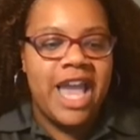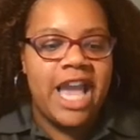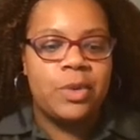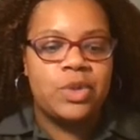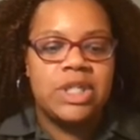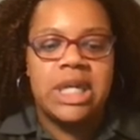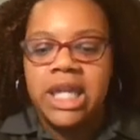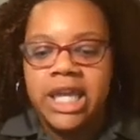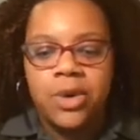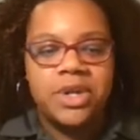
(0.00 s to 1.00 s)
be able to
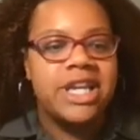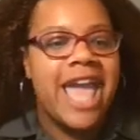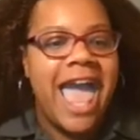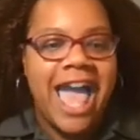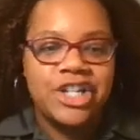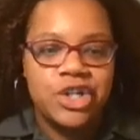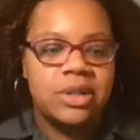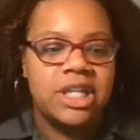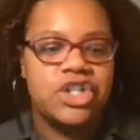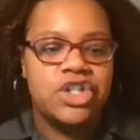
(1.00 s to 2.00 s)
click on it at
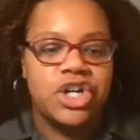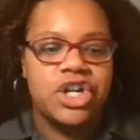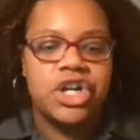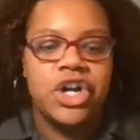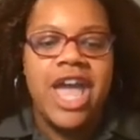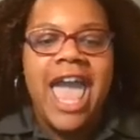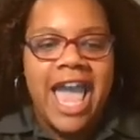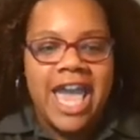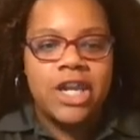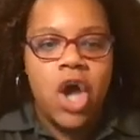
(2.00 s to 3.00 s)
your leisure
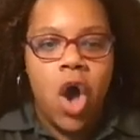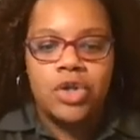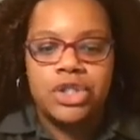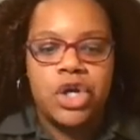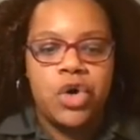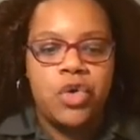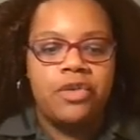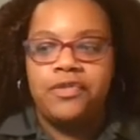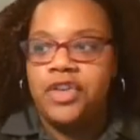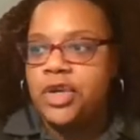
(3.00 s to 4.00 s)
and also
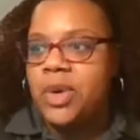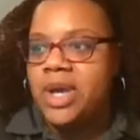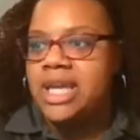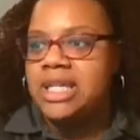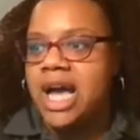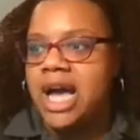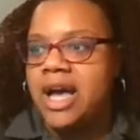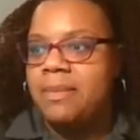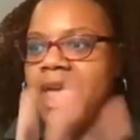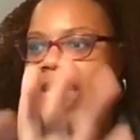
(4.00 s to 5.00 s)
view it
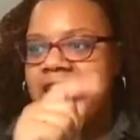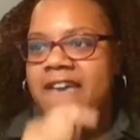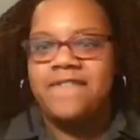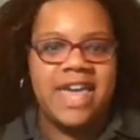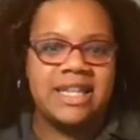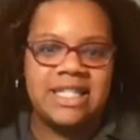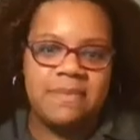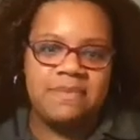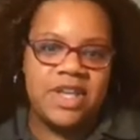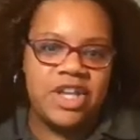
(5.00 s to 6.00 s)
if that is
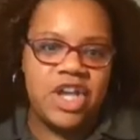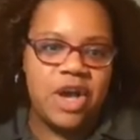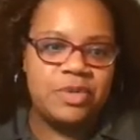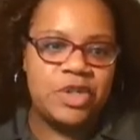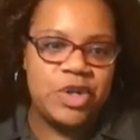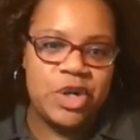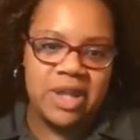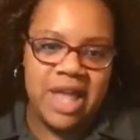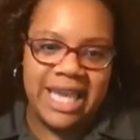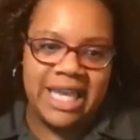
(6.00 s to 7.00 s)
something to your
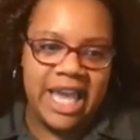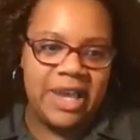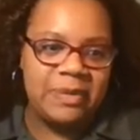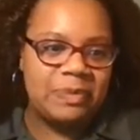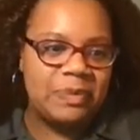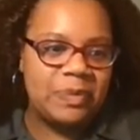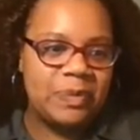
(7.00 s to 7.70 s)
liking.